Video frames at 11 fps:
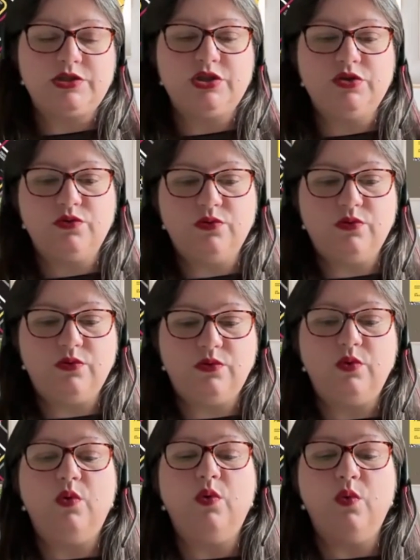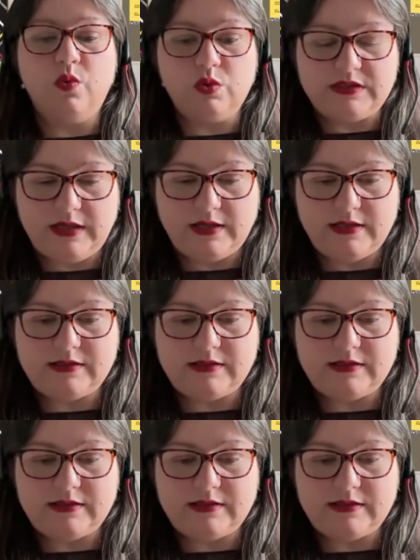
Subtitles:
your audience,